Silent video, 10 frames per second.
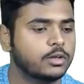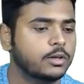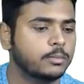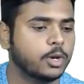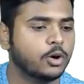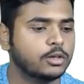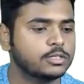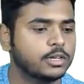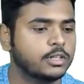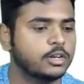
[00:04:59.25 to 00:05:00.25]
because
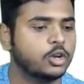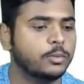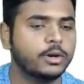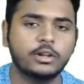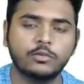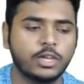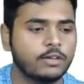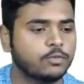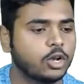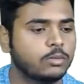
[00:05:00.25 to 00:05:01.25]
in the denominator we have
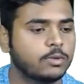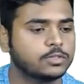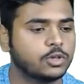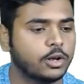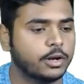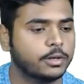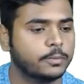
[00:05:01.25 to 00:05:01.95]
volume of solid.